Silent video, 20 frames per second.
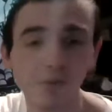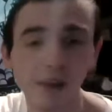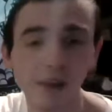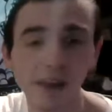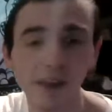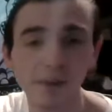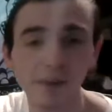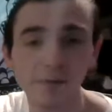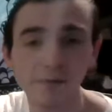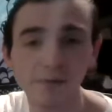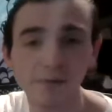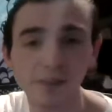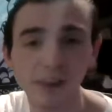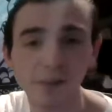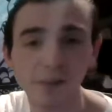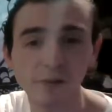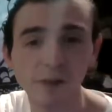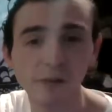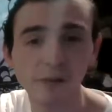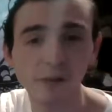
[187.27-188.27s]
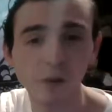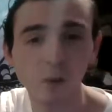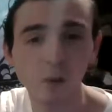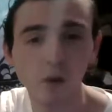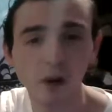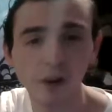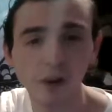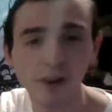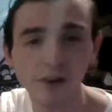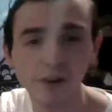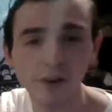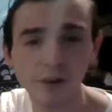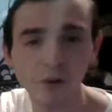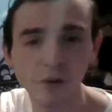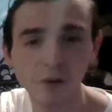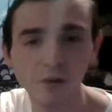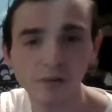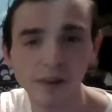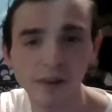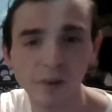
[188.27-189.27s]
if they really wanted
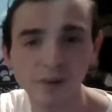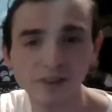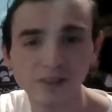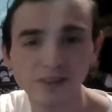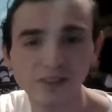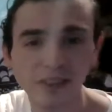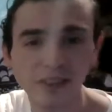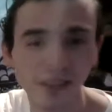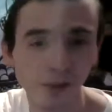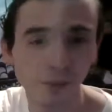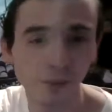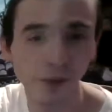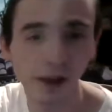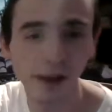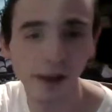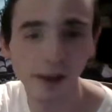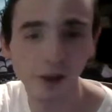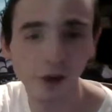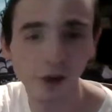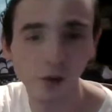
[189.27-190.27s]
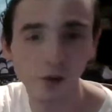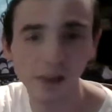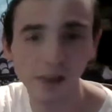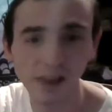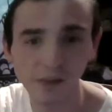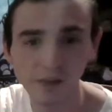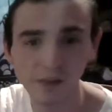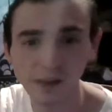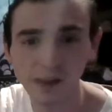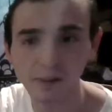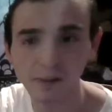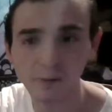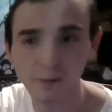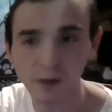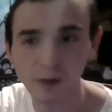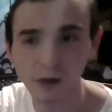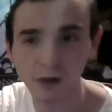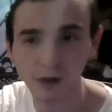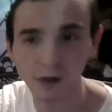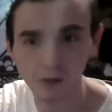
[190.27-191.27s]
you, they would stick by you even if
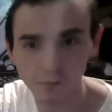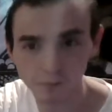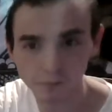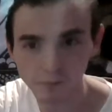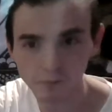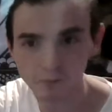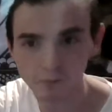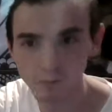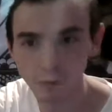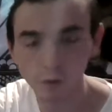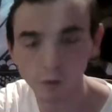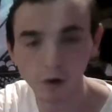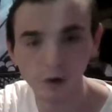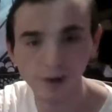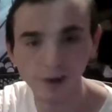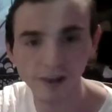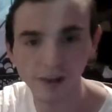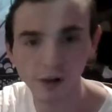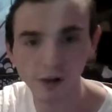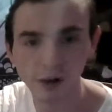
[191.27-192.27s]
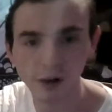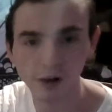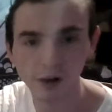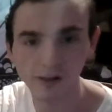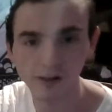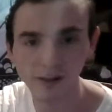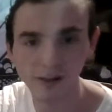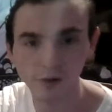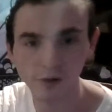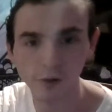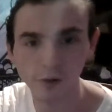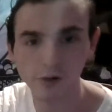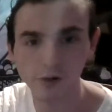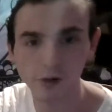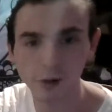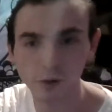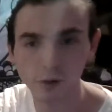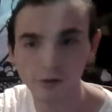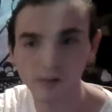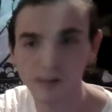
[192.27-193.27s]
you're working hard and doing
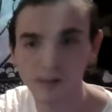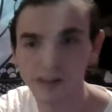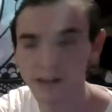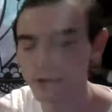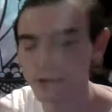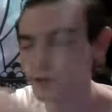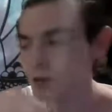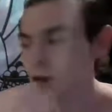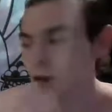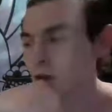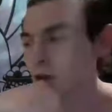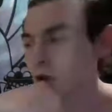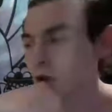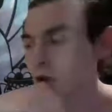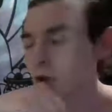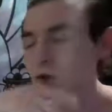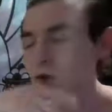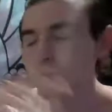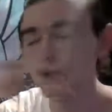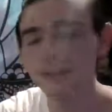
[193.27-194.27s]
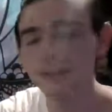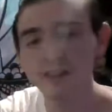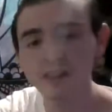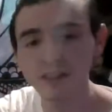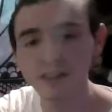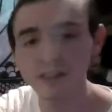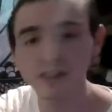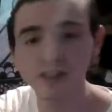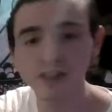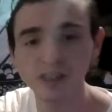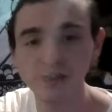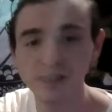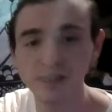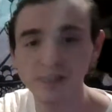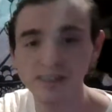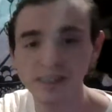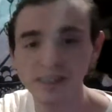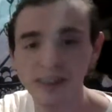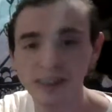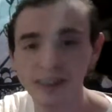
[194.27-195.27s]
your own thing. Or this could just be
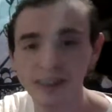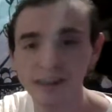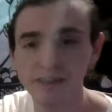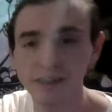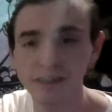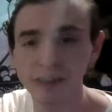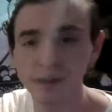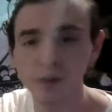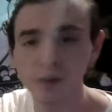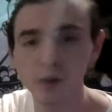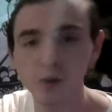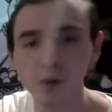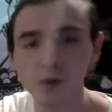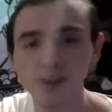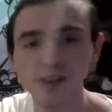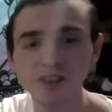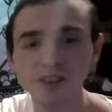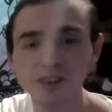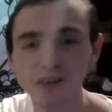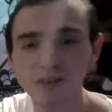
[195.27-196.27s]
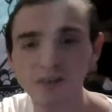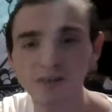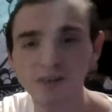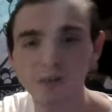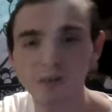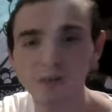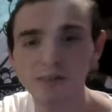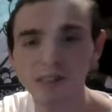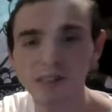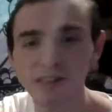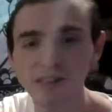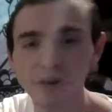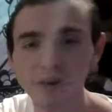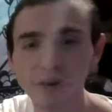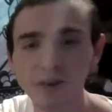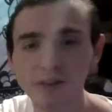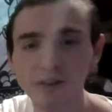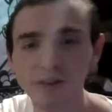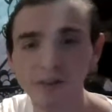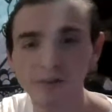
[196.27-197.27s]
saying that you're going to choose someone that's
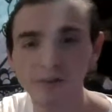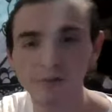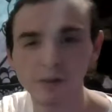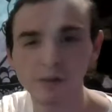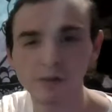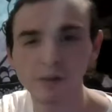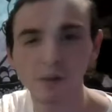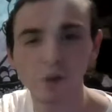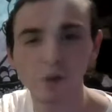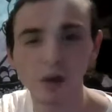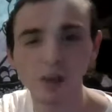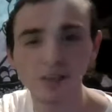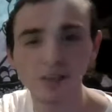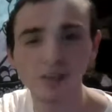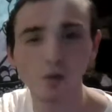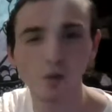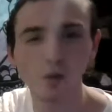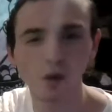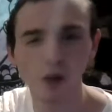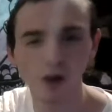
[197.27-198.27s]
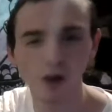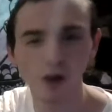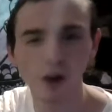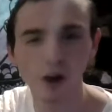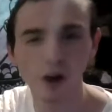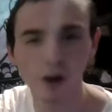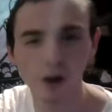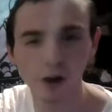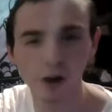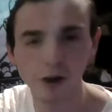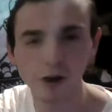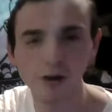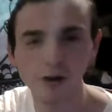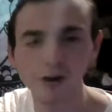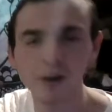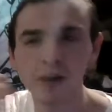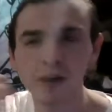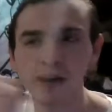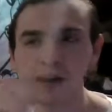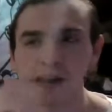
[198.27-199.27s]
going to really want to work hard
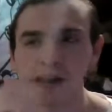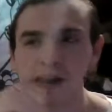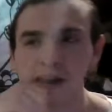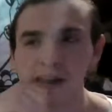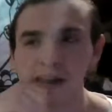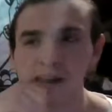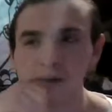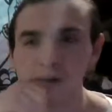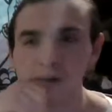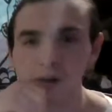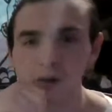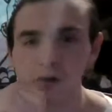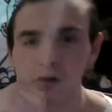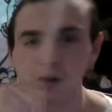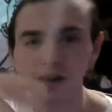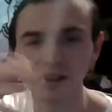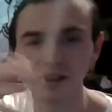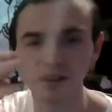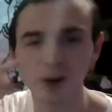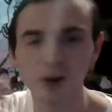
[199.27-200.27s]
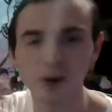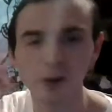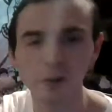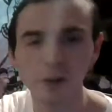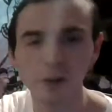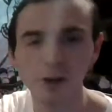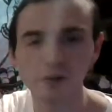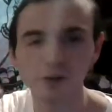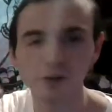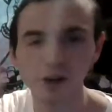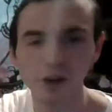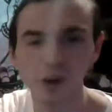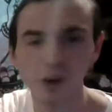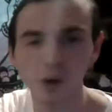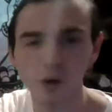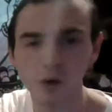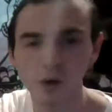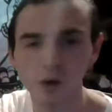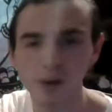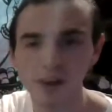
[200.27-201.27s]
and, you know, is all about their
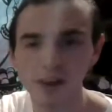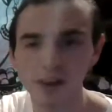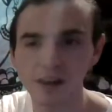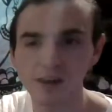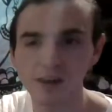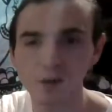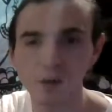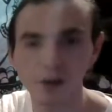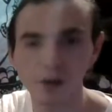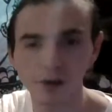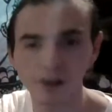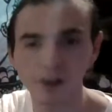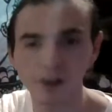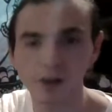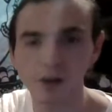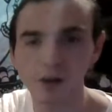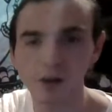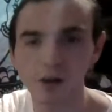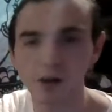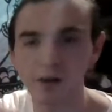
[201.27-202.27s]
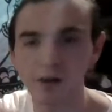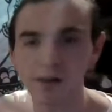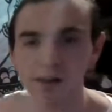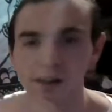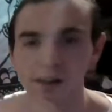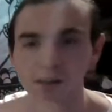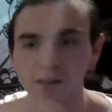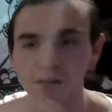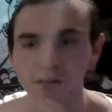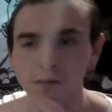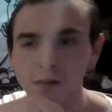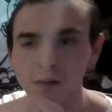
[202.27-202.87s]
coin and working hard, and